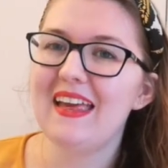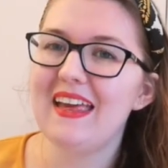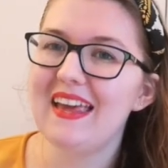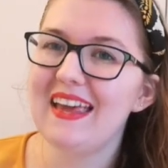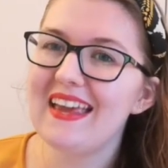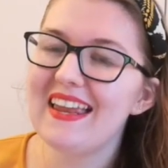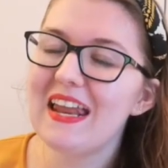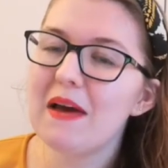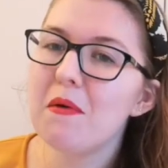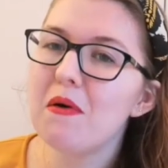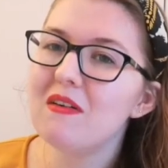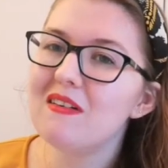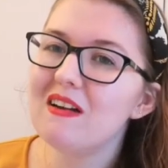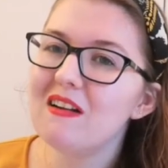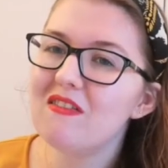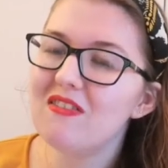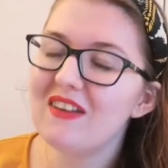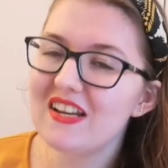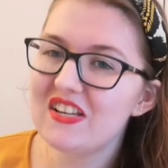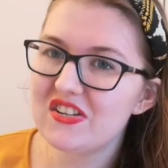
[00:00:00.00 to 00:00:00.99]
In
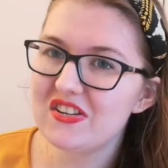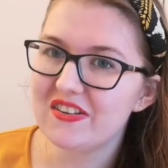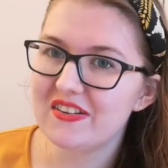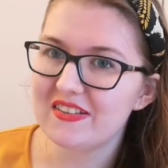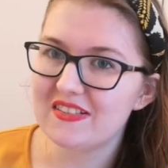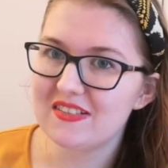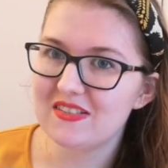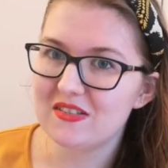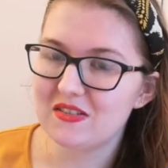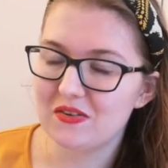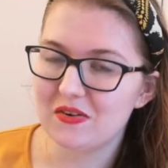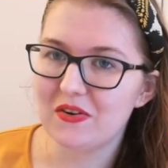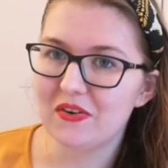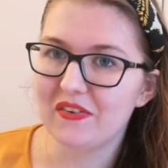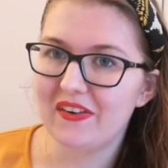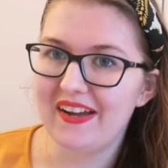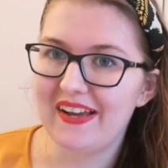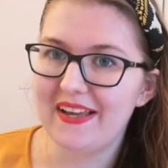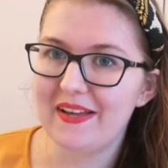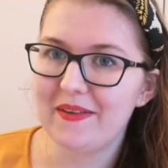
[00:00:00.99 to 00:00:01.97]
our original
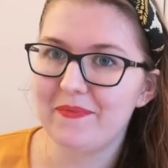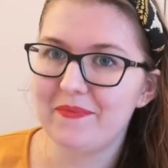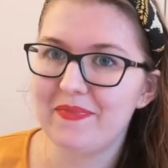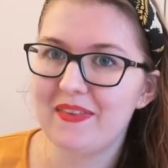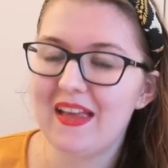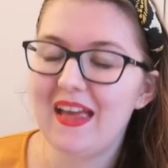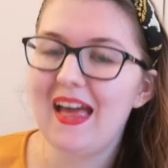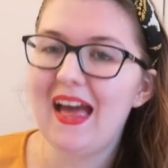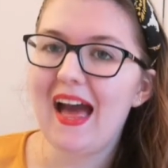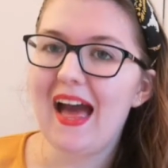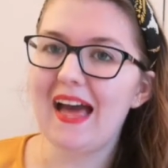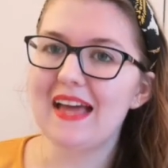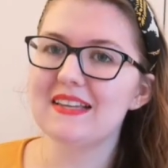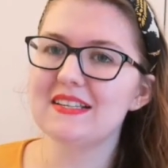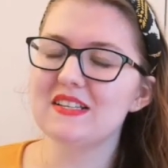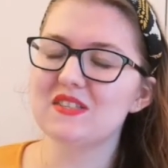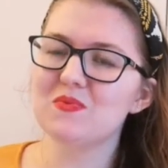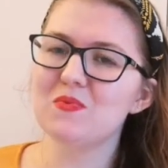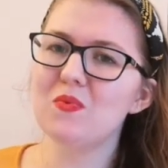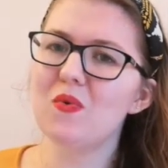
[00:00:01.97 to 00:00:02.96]
story,
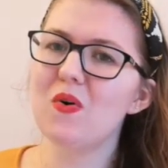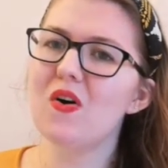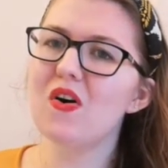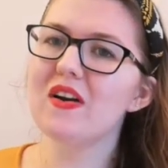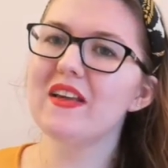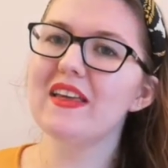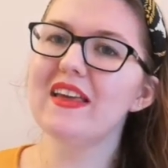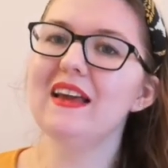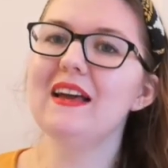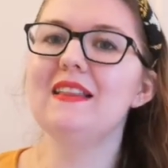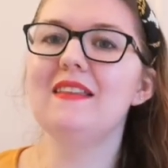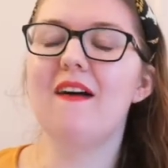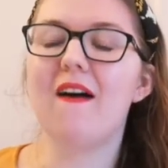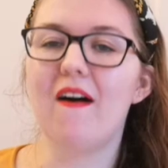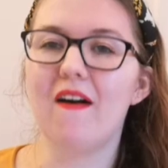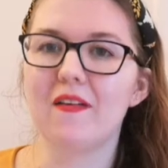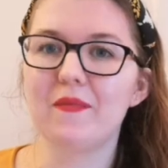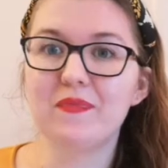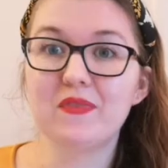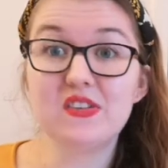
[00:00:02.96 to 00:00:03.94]
Handa's walking
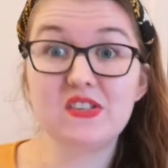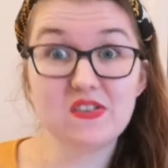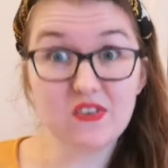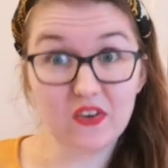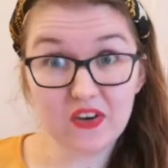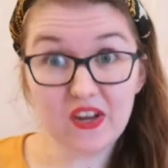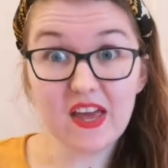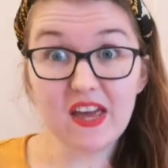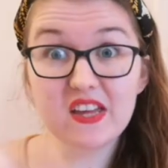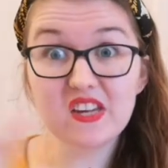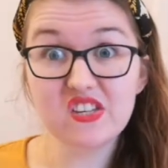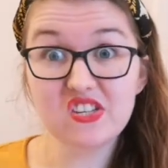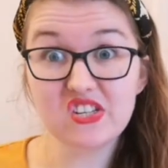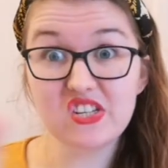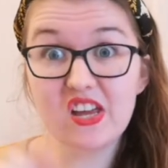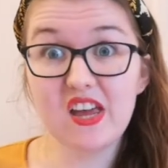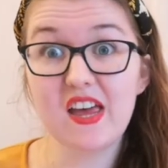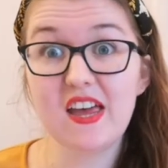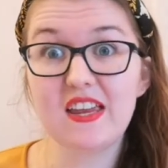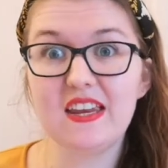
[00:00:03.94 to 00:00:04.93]
along, she's on her
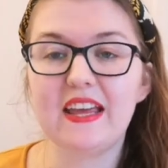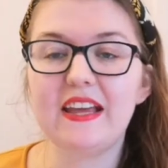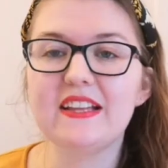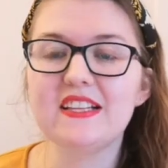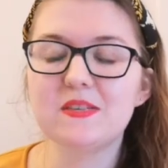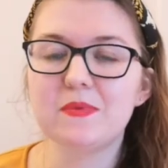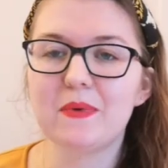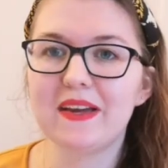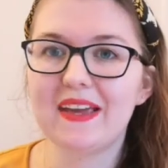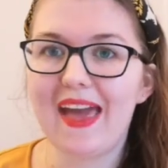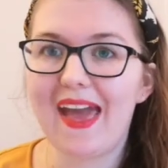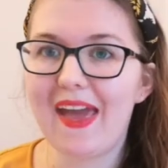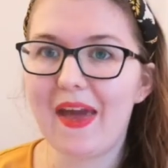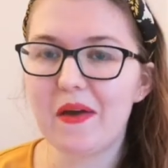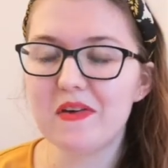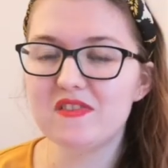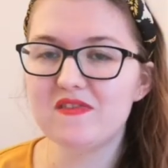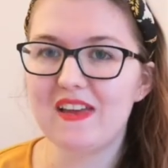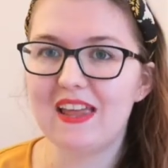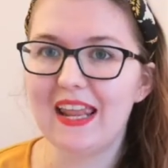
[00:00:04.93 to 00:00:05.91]
journey to
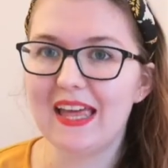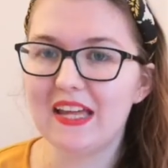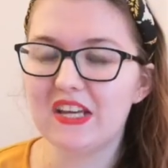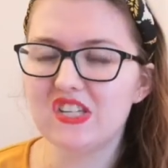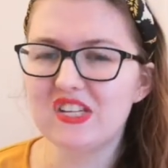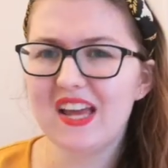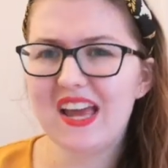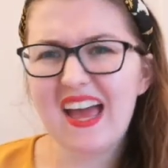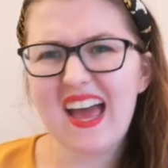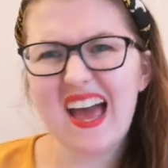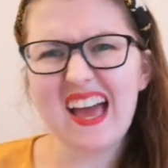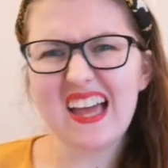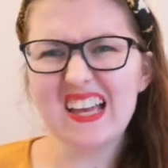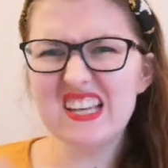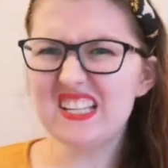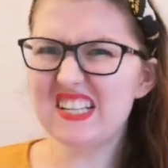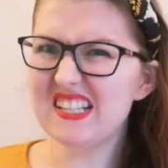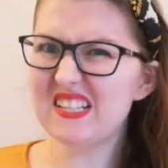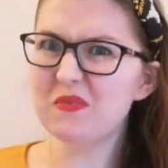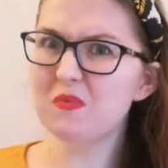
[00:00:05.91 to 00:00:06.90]
Akayo's village, and
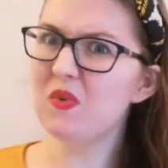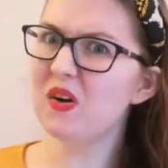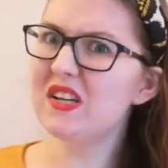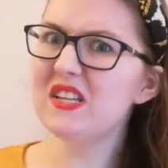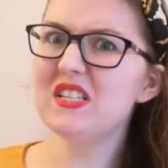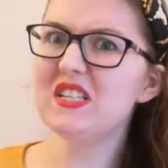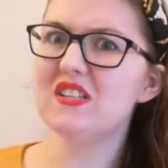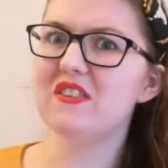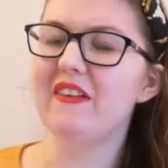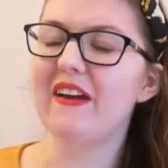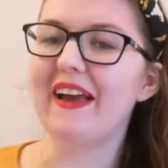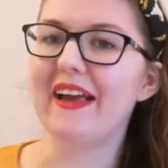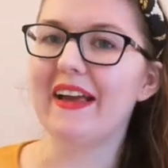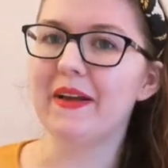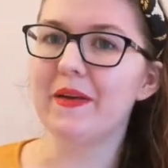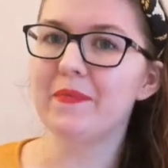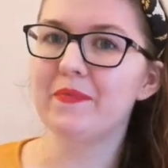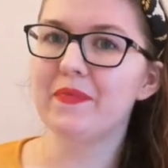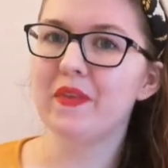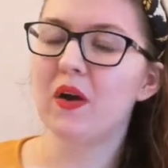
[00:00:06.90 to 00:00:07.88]
she's
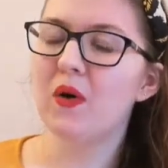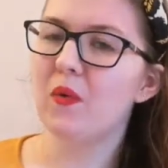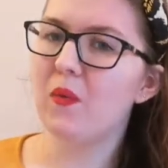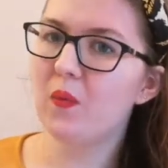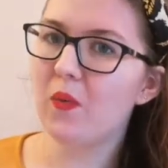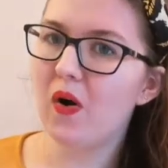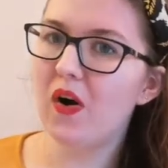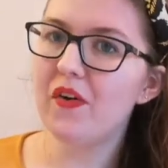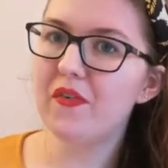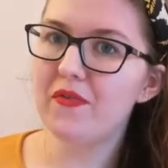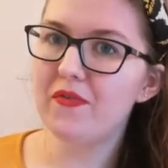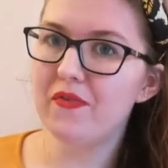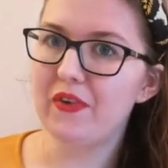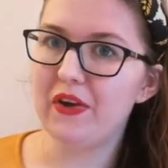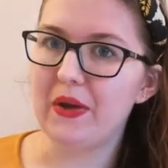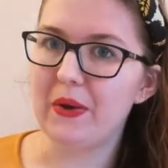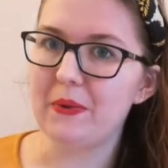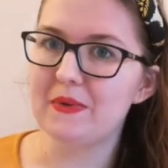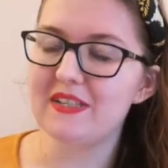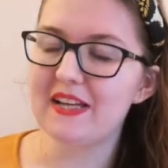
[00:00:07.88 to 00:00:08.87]
wondering what
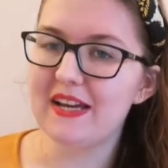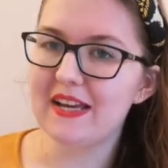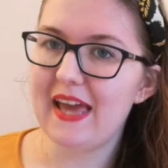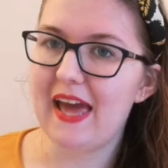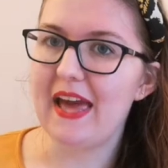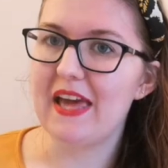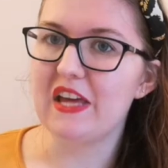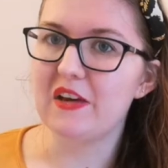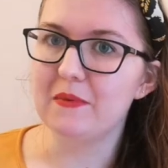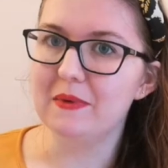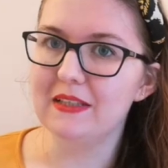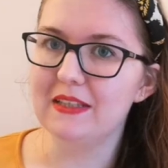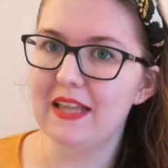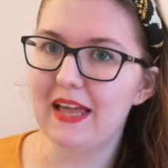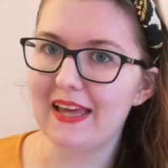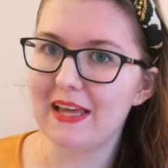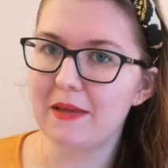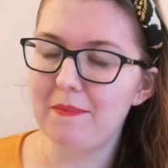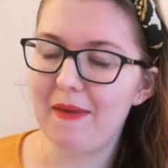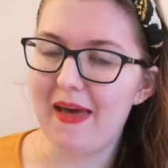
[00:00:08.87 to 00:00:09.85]
food Akayo will
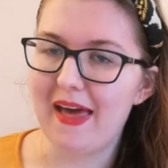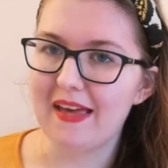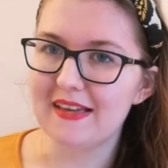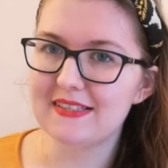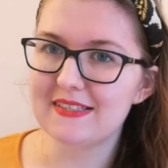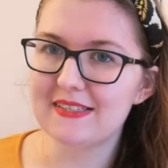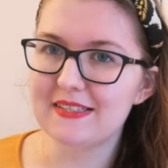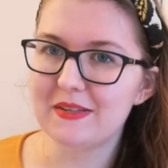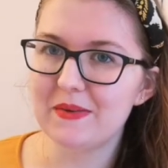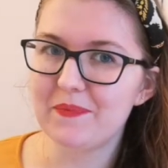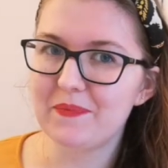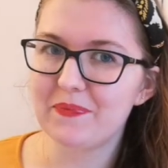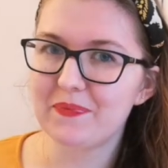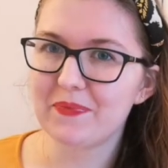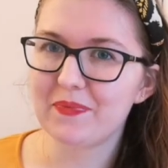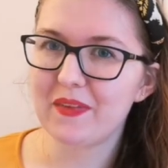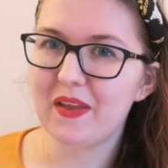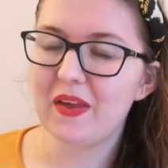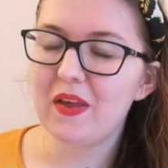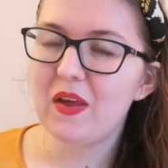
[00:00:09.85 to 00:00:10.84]
like best.
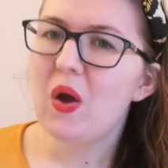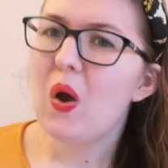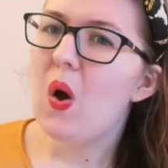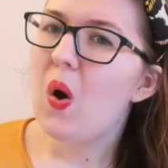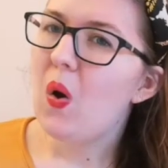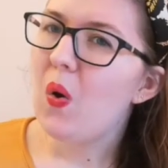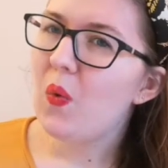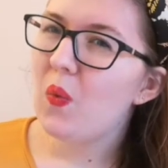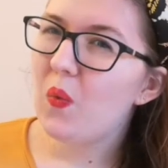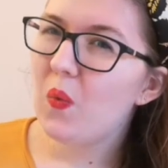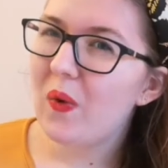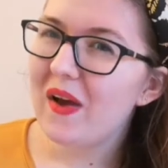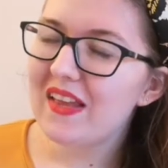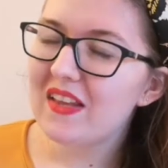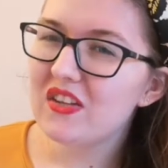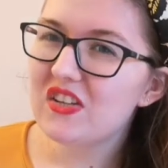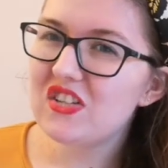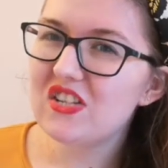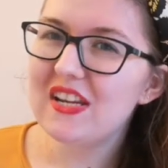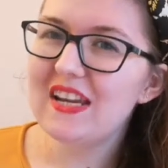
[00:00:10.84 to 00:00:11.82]

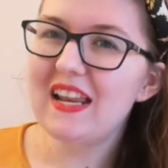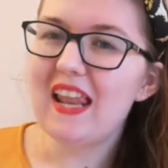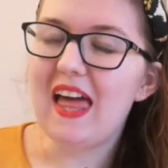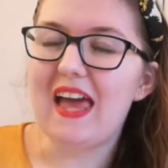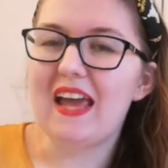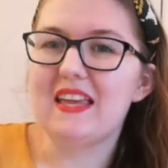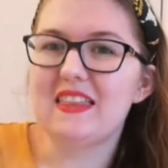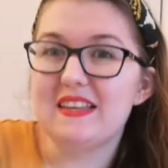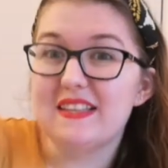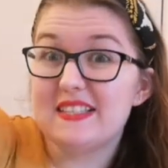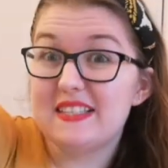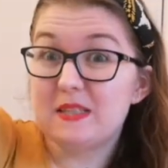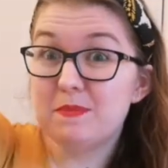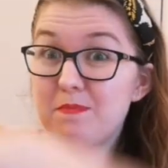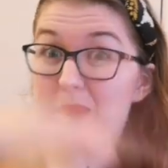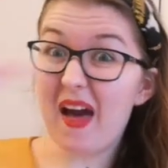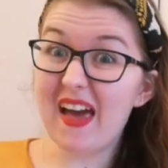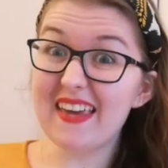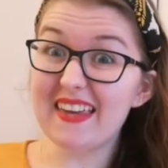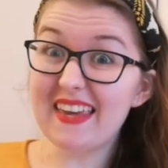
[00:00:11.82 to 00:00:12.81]
Will she like the
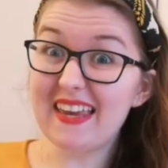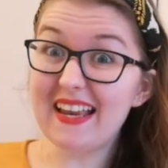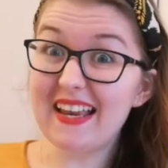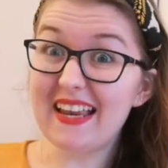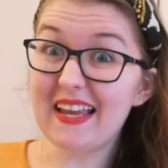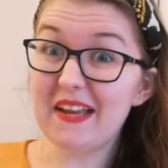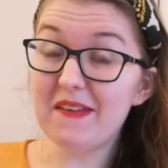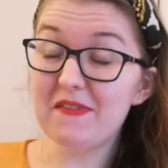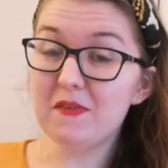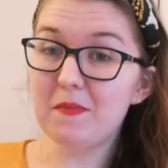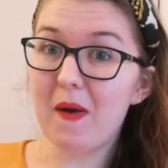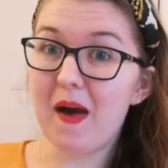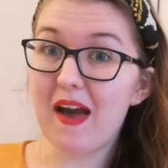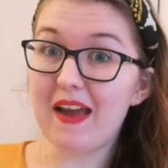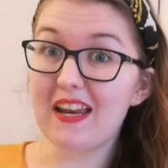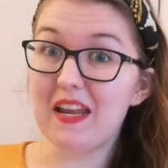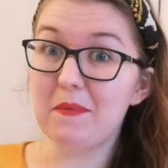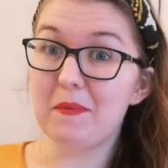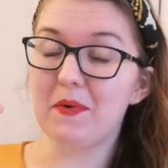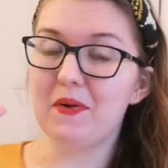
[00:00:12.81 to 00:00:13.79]
spiky leafed
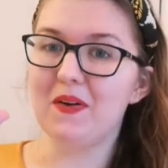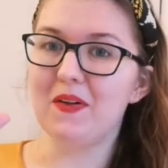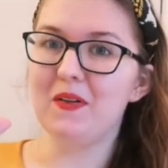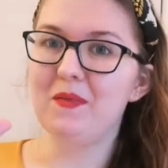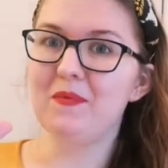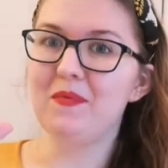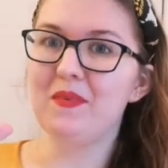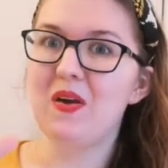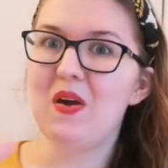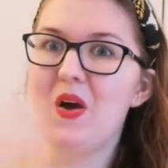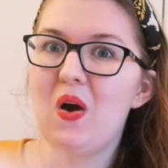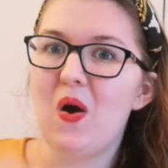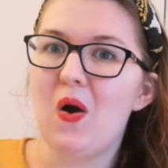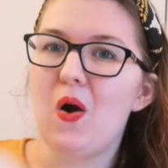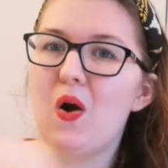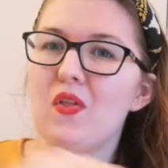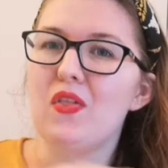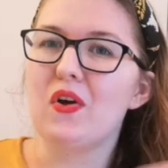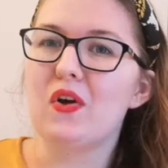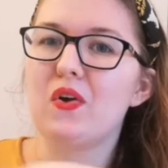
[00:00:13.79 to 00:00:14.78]
pineapple
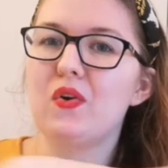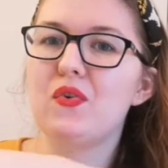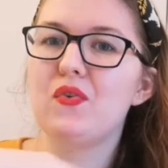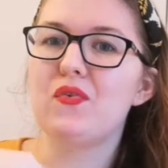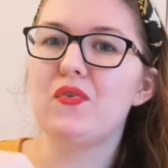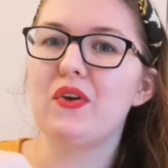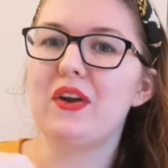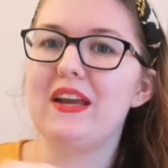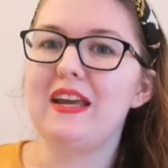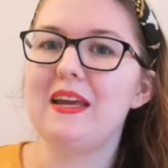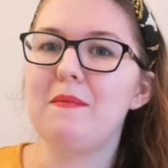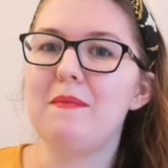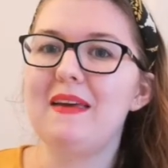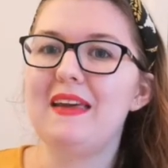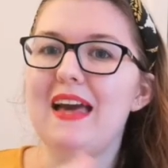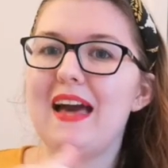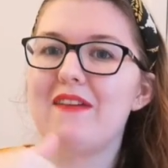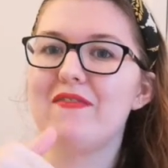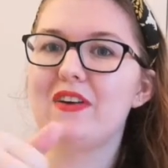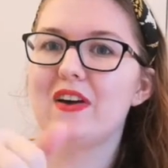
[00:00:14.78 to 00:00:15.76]
or the
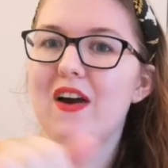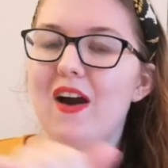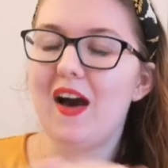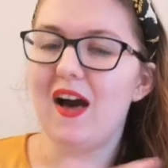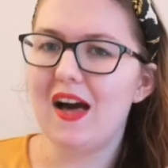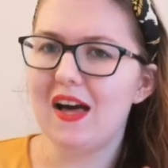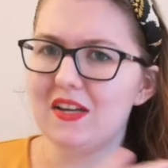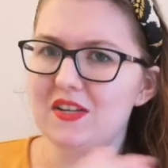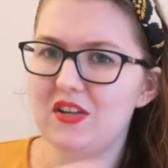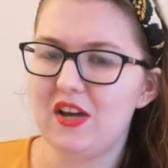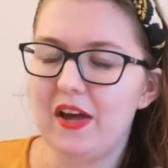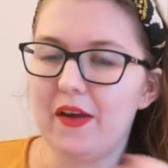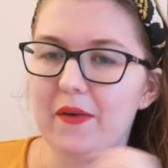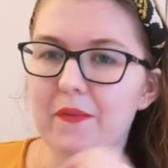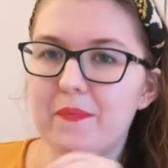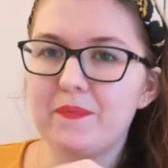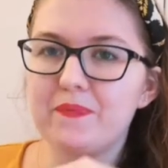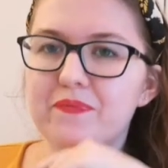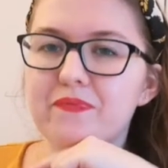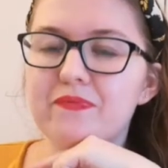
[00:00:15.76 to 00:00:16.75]
creamy avocado?